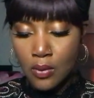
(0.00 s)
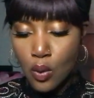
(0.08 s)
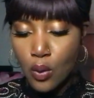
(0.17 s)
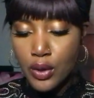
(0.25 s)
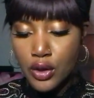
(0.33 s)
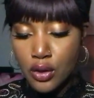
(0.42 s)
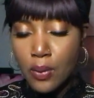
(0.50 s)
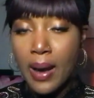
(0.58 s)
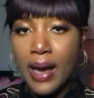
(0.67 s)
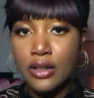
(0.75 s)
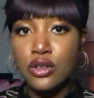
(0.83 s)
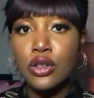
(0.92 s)
Or you
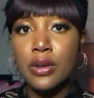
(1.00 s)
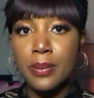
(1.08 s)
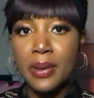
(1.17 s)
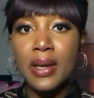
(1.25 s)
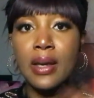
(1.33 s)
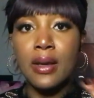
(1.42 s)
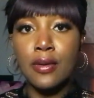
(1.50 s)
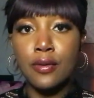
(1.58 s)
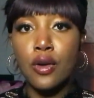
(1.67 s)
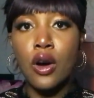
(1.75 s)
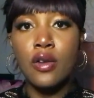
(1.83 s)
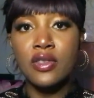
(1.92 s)
actually being
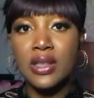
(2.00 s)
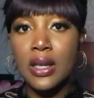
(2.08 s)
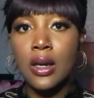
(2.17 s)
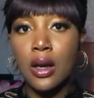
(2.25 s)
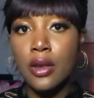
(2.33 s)
involved in